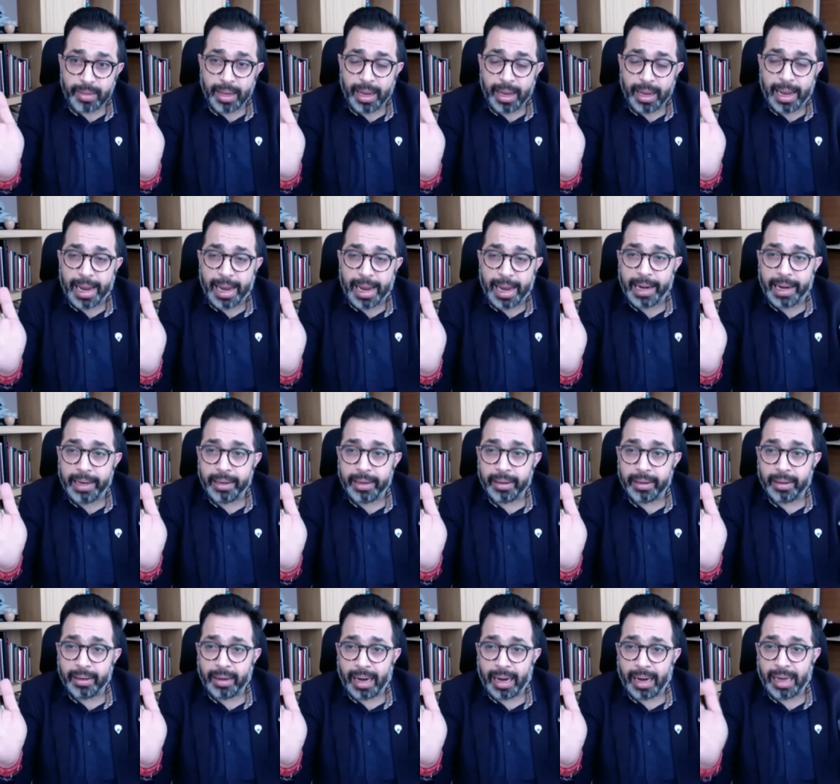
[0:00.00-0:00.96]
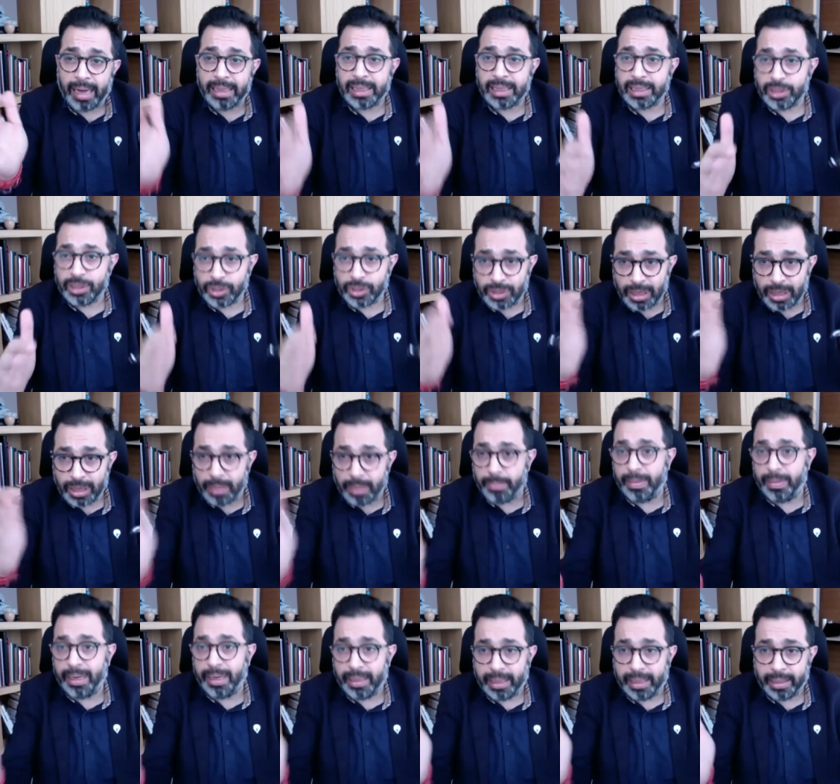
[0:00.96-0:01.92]
and uh, I can still
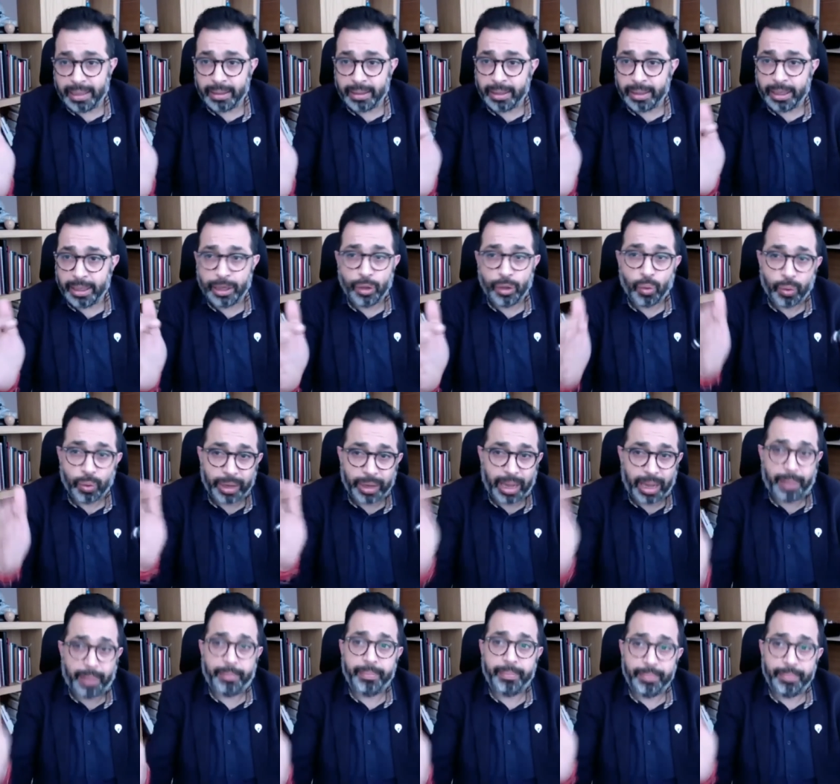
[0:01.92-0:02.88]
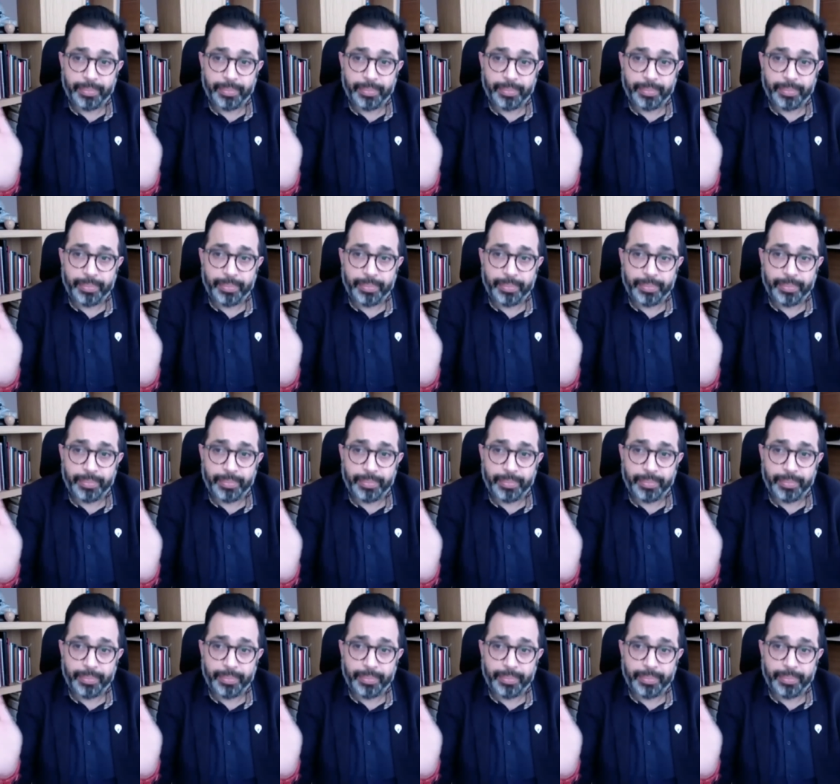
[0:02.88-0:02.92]
build it in no time